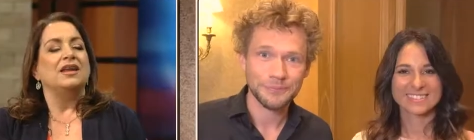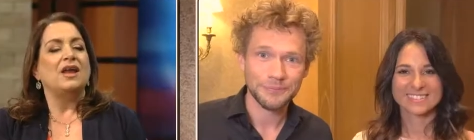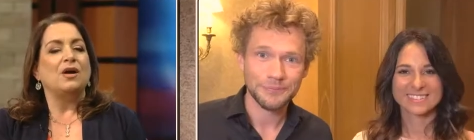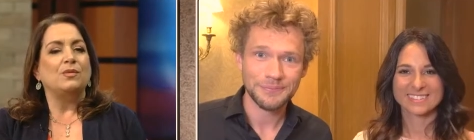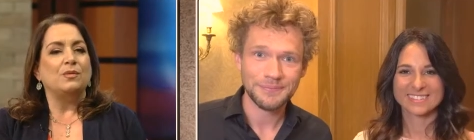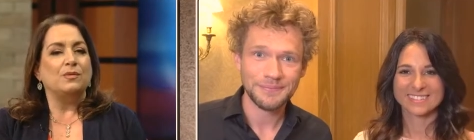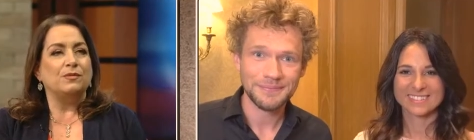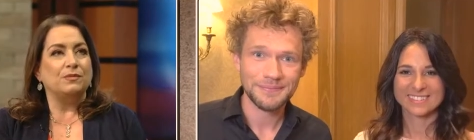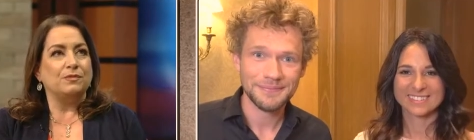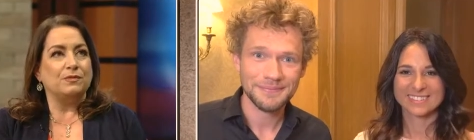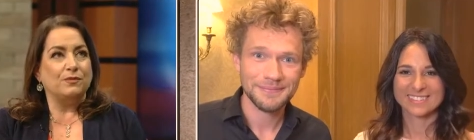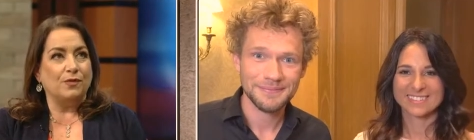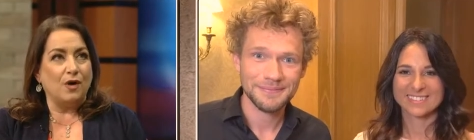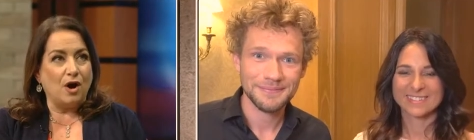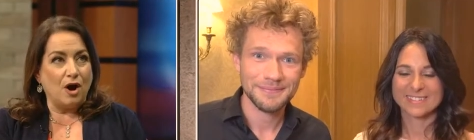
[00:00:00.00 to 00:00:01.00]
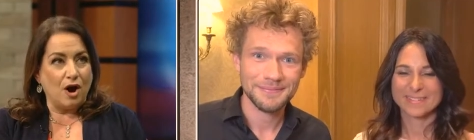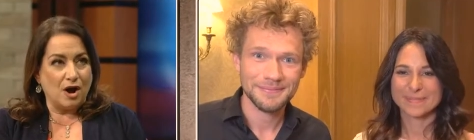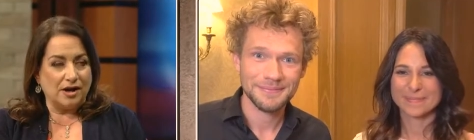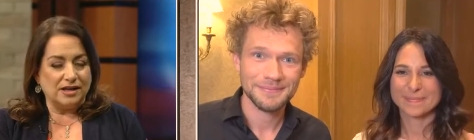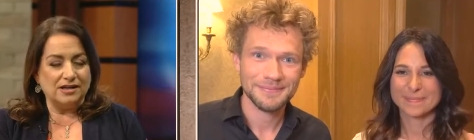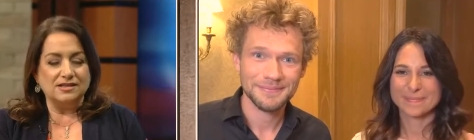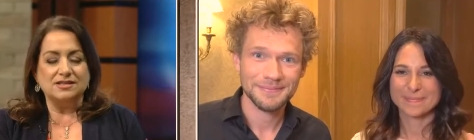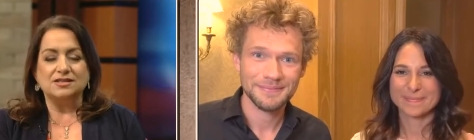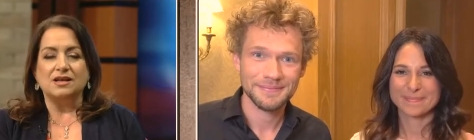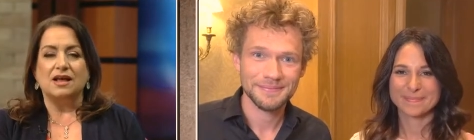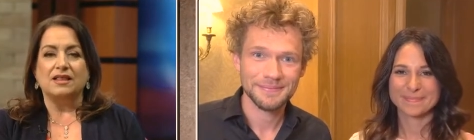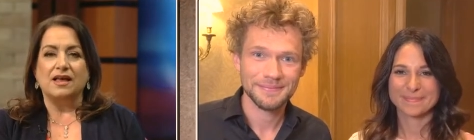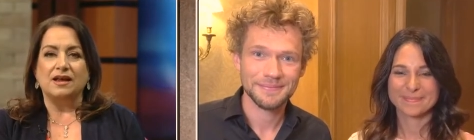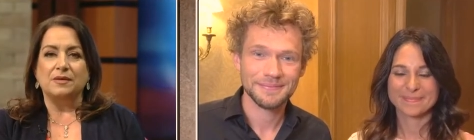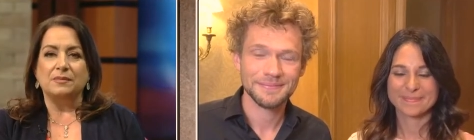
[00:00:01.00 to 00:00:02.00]
Speaker 1: Now, for our audience,
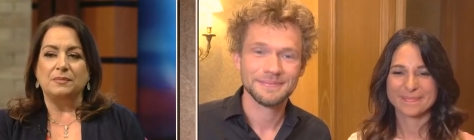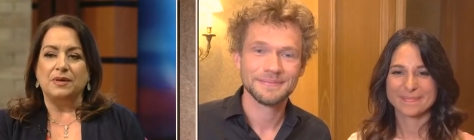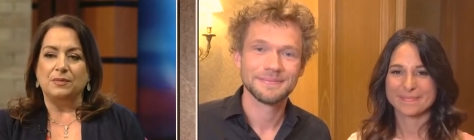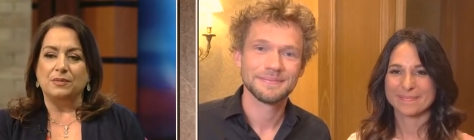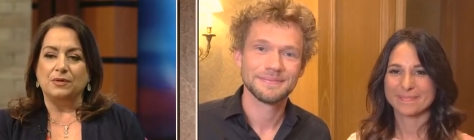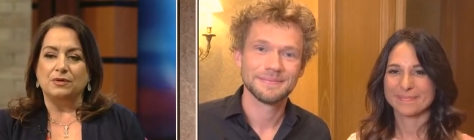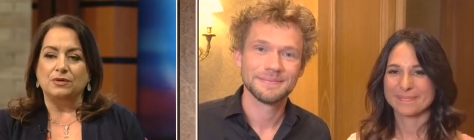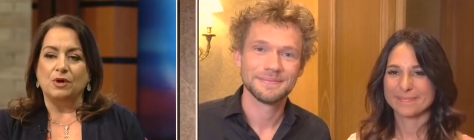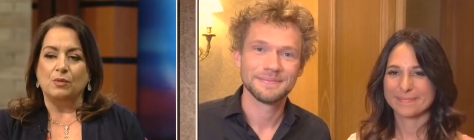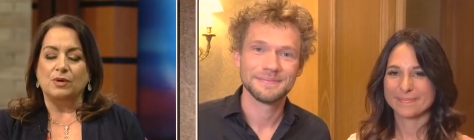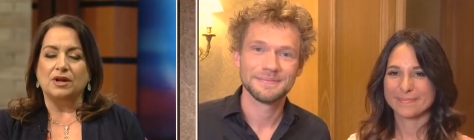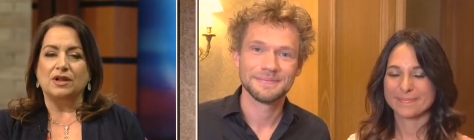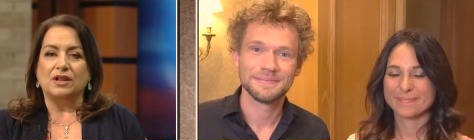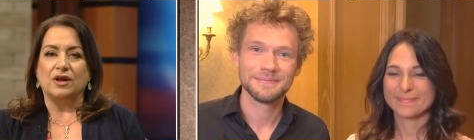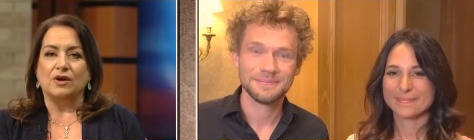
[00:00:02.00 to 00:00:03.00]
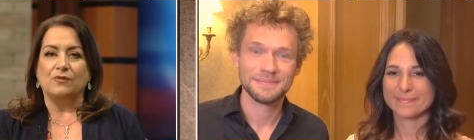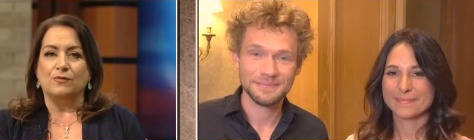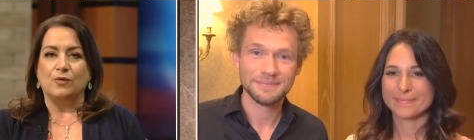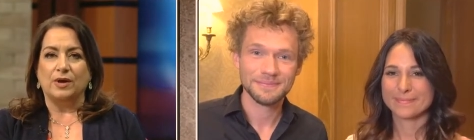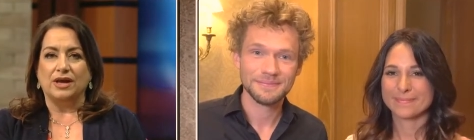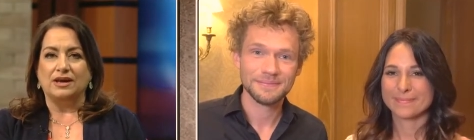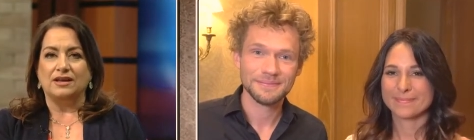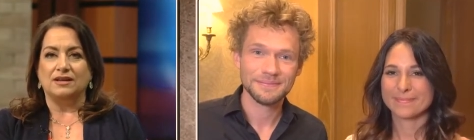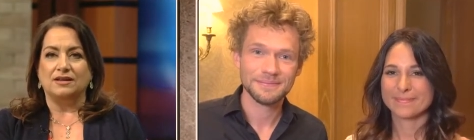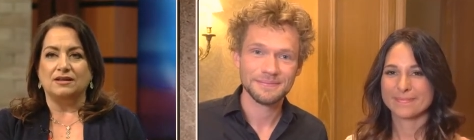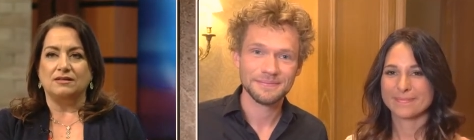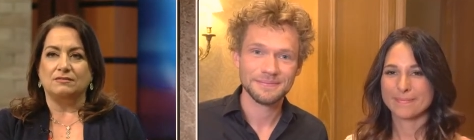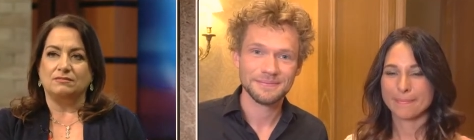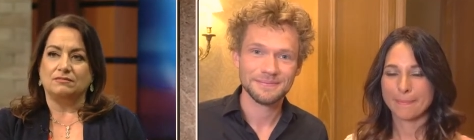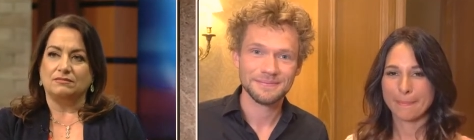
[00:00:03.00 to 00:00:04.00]
a lot of people know what a clairvoyant
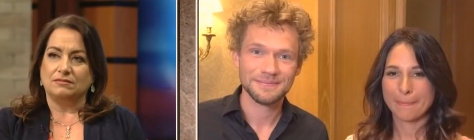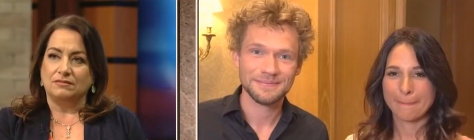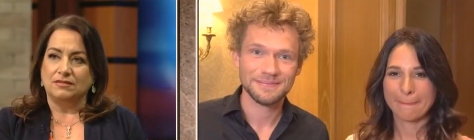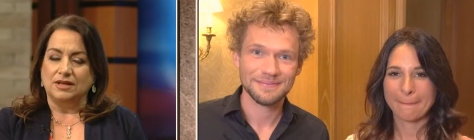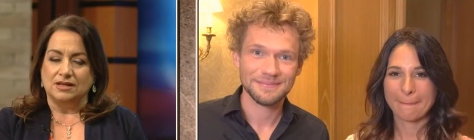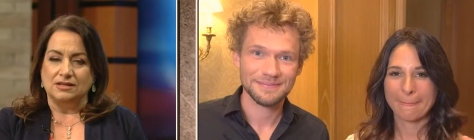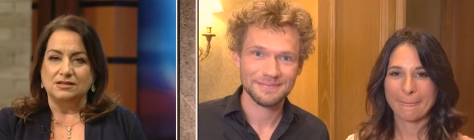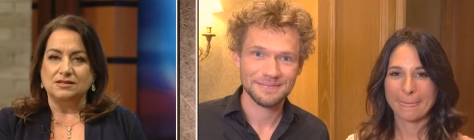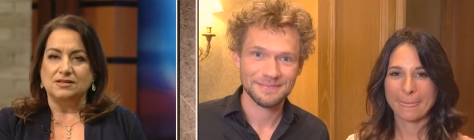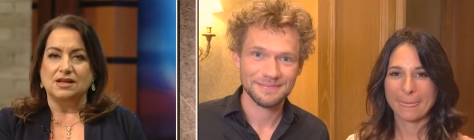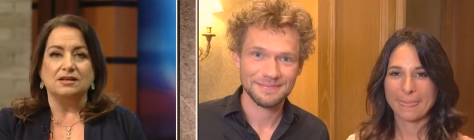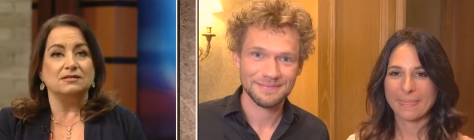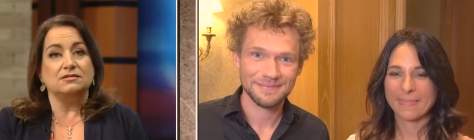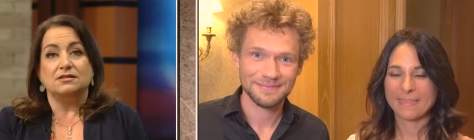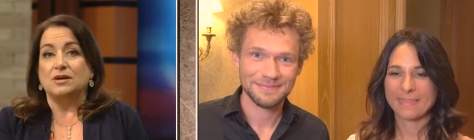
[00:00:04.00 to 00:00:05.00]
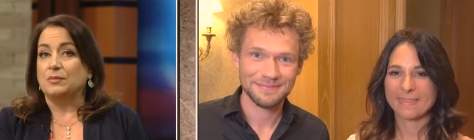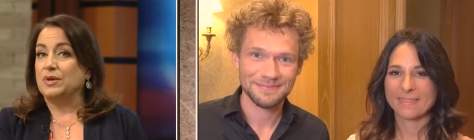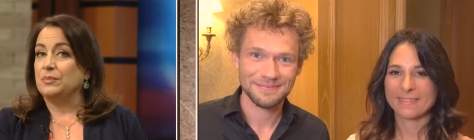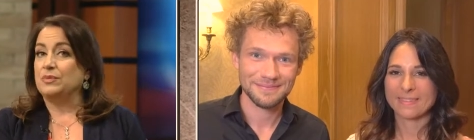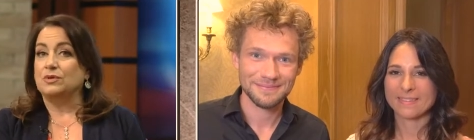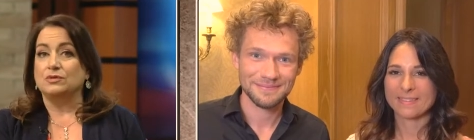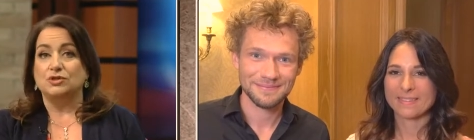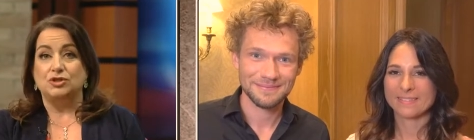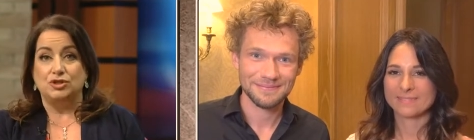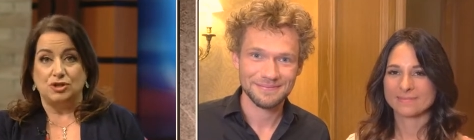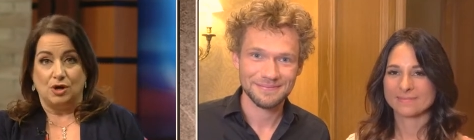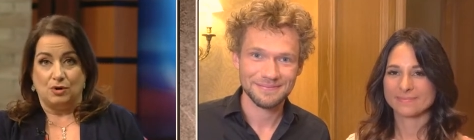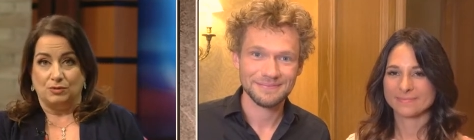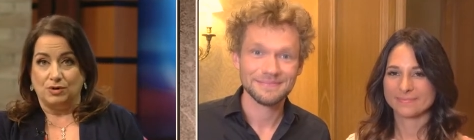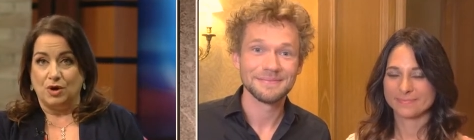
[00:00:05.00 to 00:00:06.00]
is, and some people
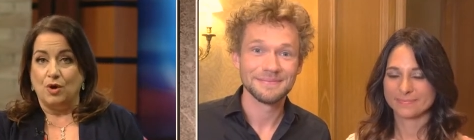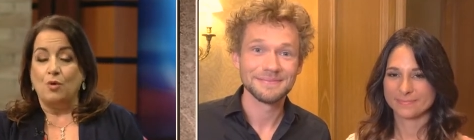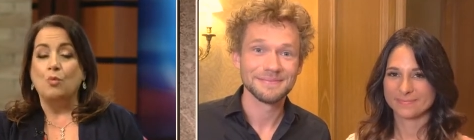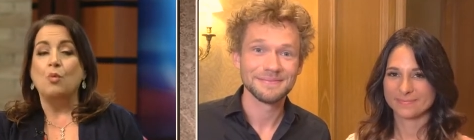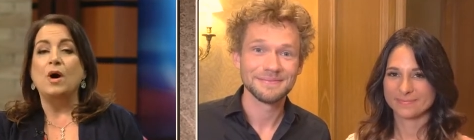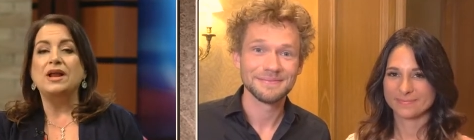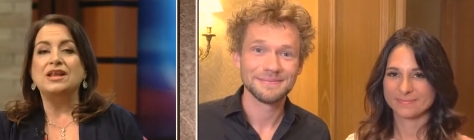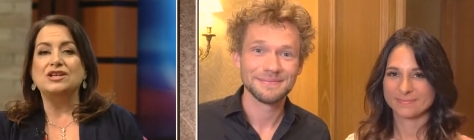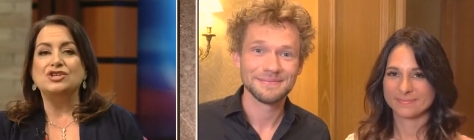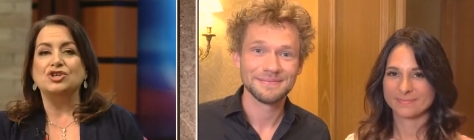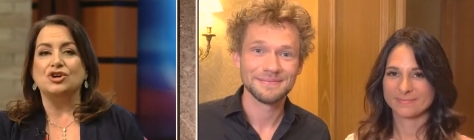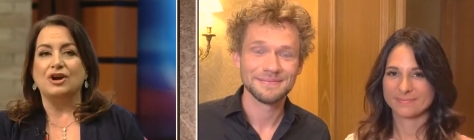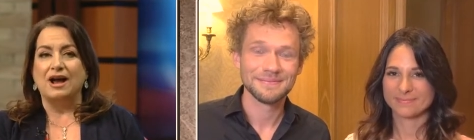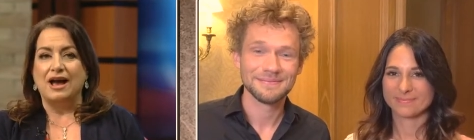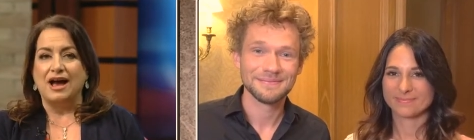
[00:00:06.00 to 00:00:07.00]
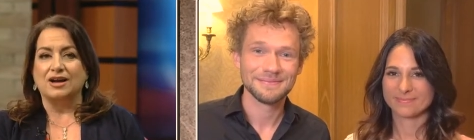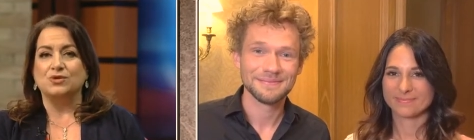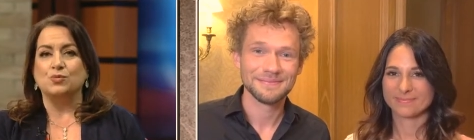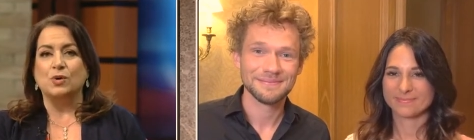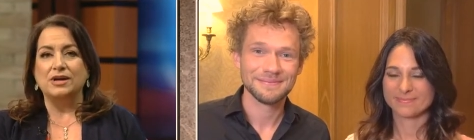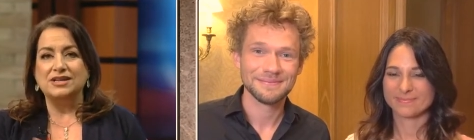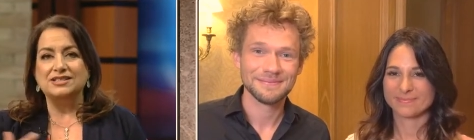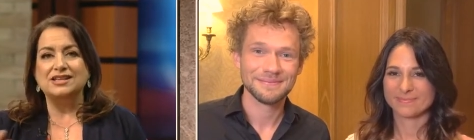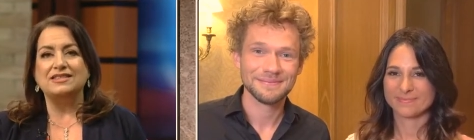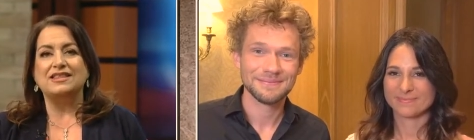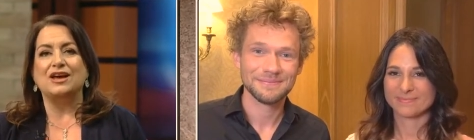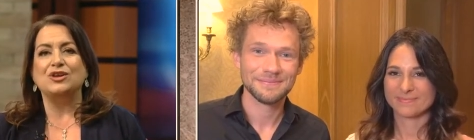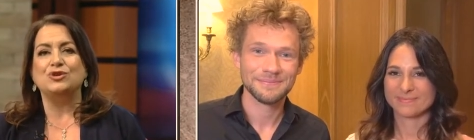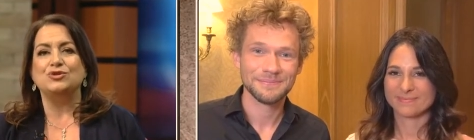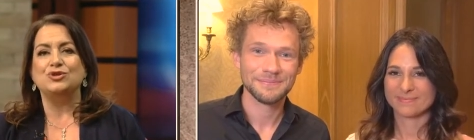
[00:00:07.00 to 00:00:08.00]
don't. What is your act? What is it
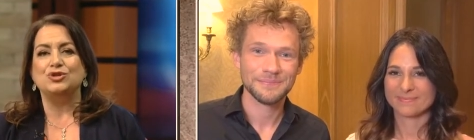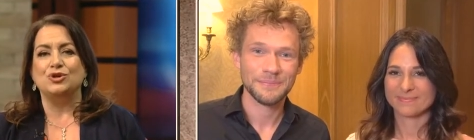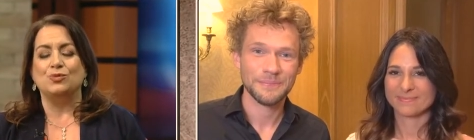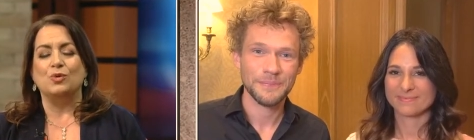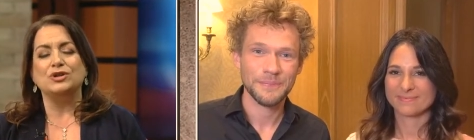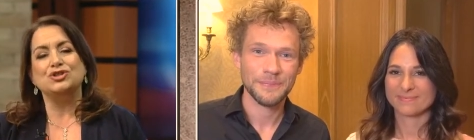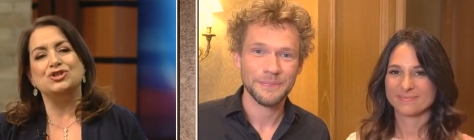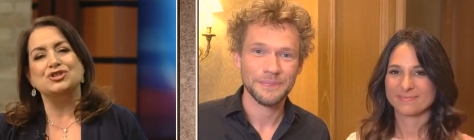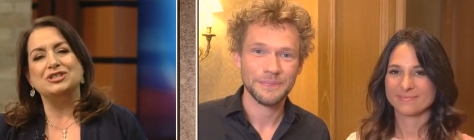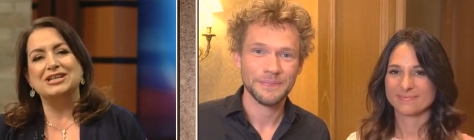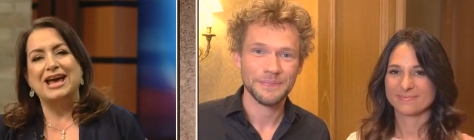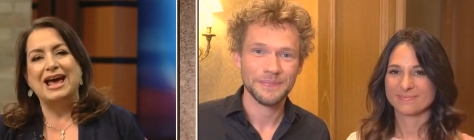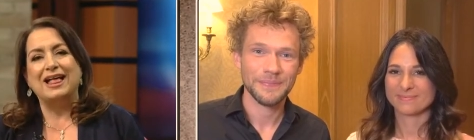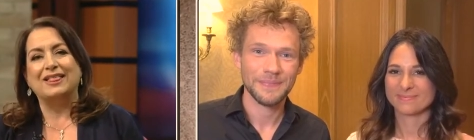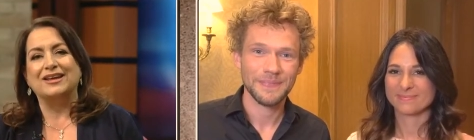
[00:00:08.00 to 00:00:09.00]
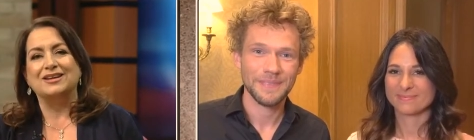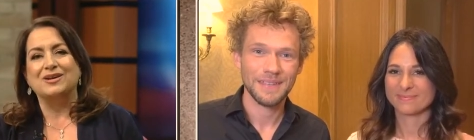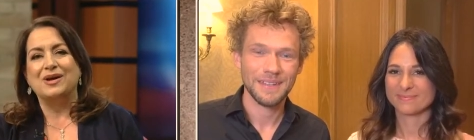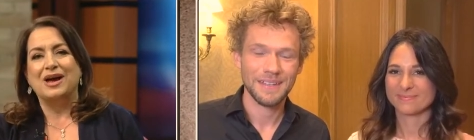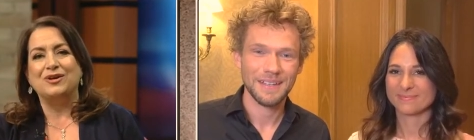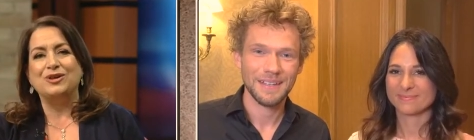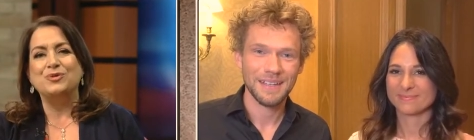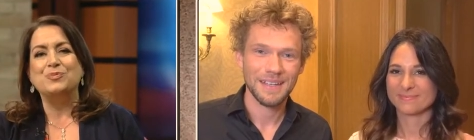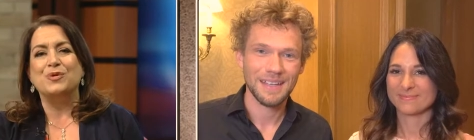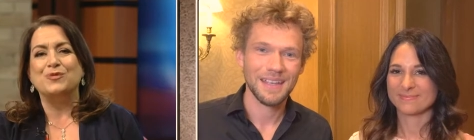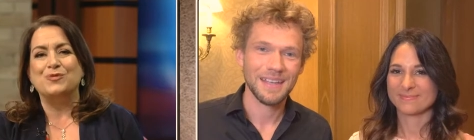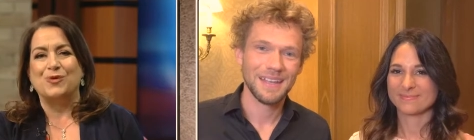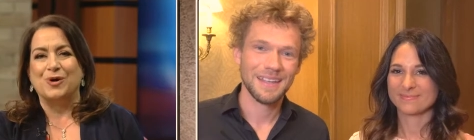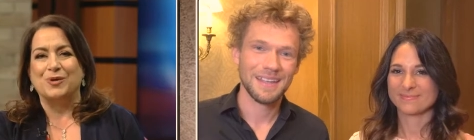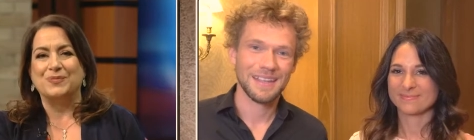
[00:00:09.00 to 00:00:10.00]
that you do? What's your talent? How do you
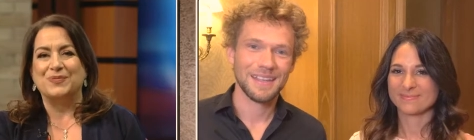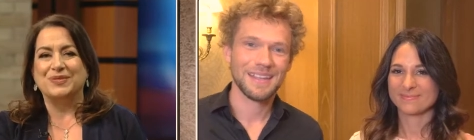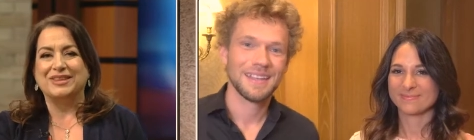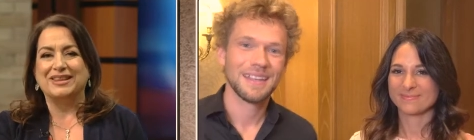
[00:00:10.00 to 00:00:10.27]
perform?